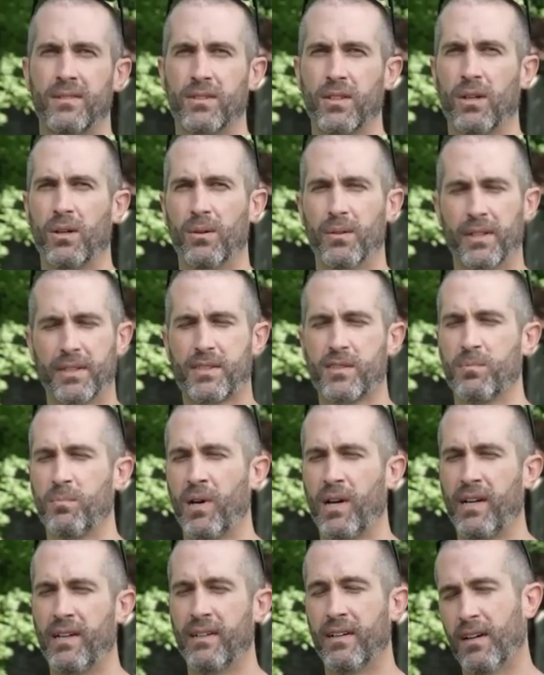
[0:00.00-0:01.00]
So this is
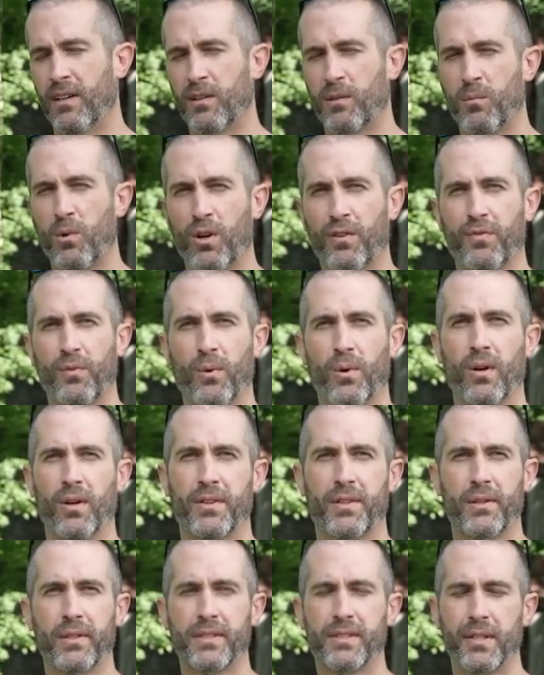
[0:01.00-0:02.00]
my other Mark IV
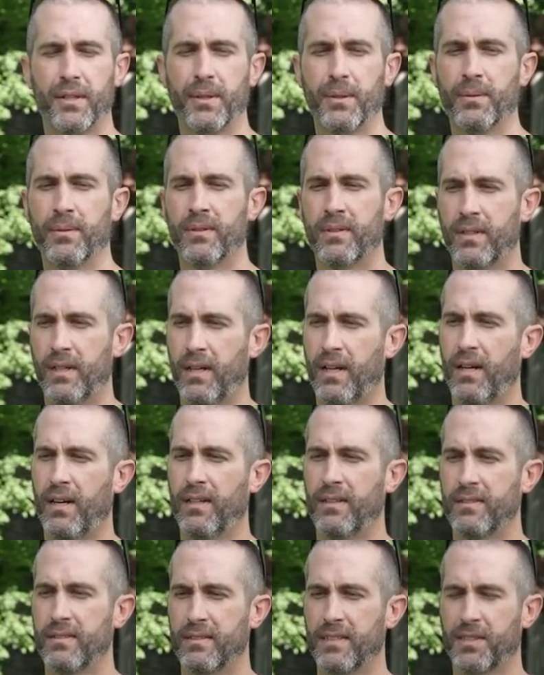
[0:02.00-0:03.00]
R32.
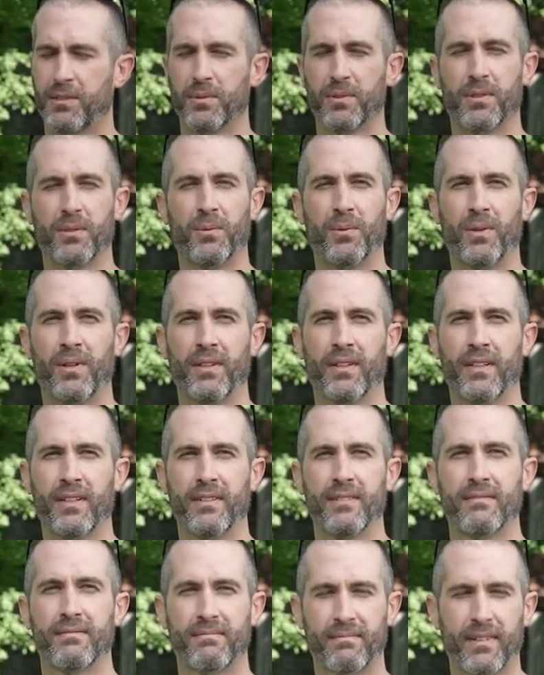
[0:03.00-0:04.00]
Uh, this was the one
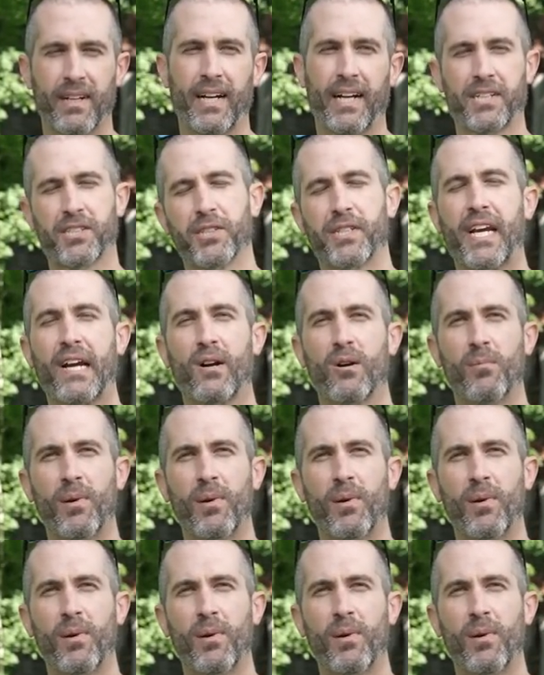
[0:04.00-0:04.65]
that I actually care